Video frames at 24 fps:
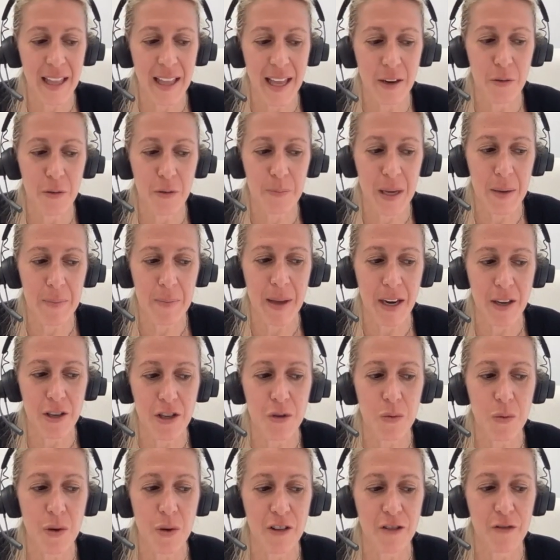that'll be about a
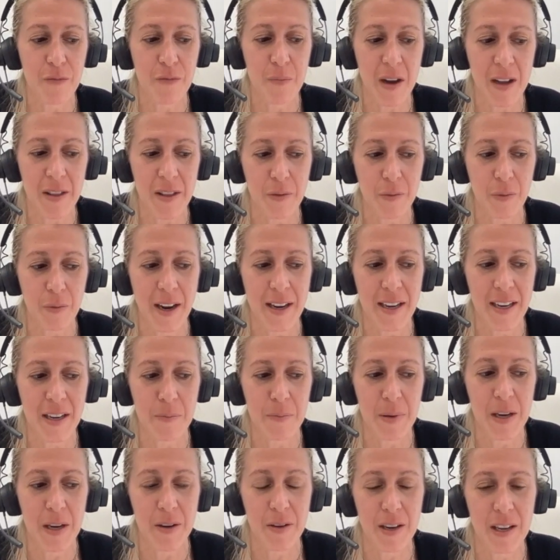12 month writing
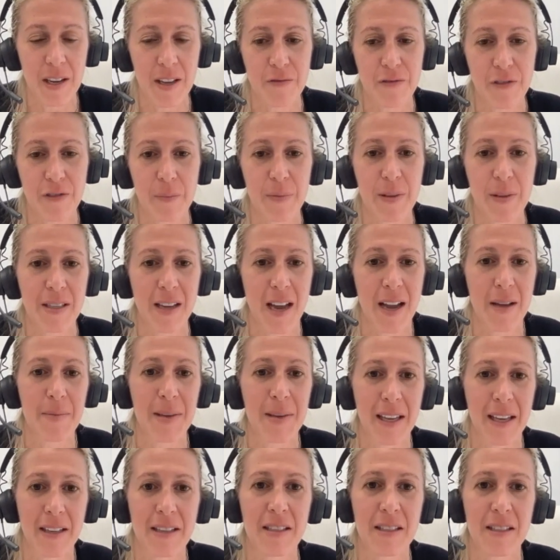period from the time
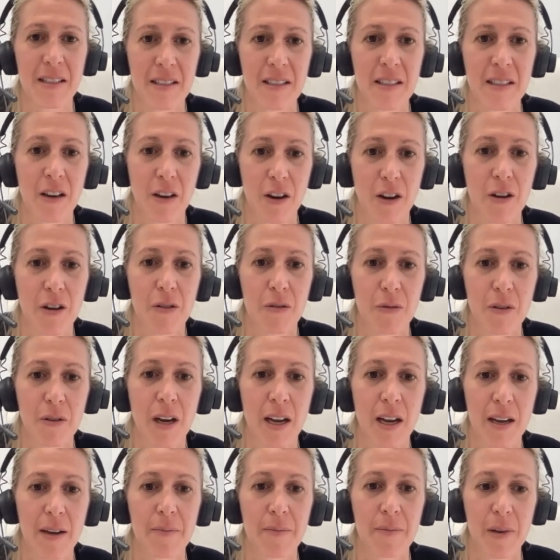it gets you know
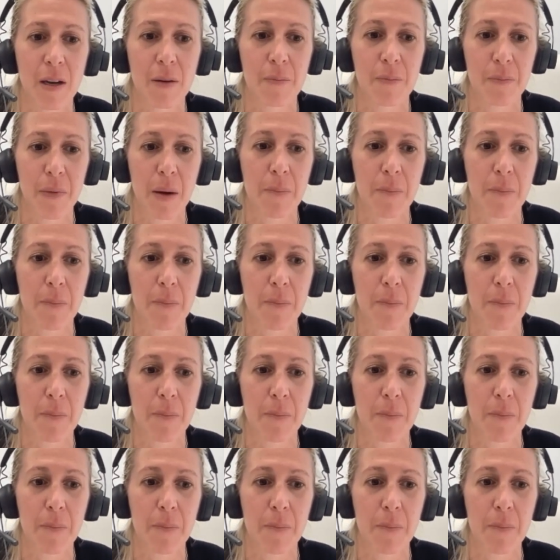um, a,